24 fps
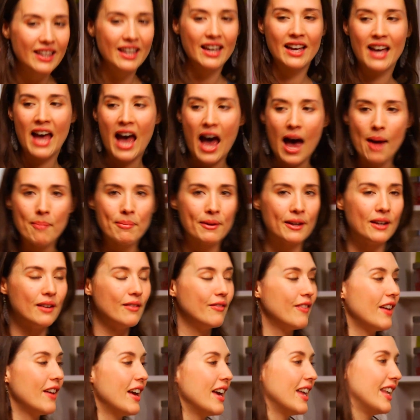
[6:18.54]
the habit
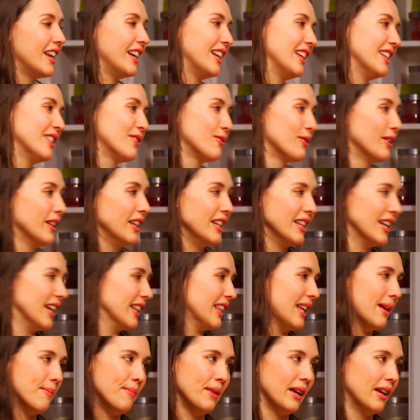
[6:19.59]
of it, and it's really not
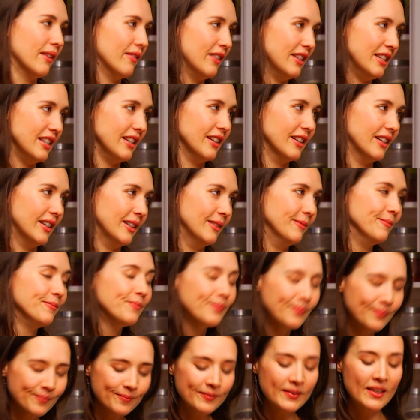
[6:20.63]
that big of a deal.
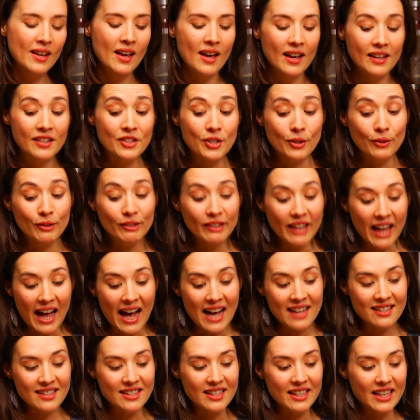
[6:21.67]
So
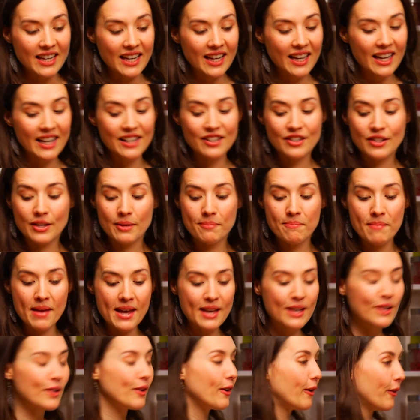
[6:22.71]
lastly is to
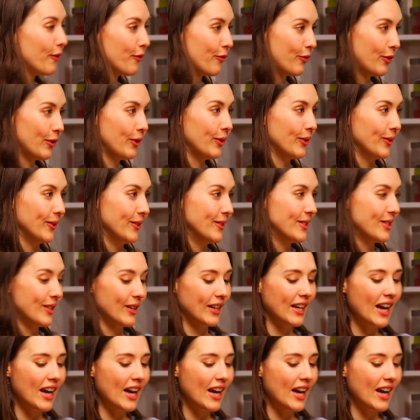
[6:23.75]
make your own food. So I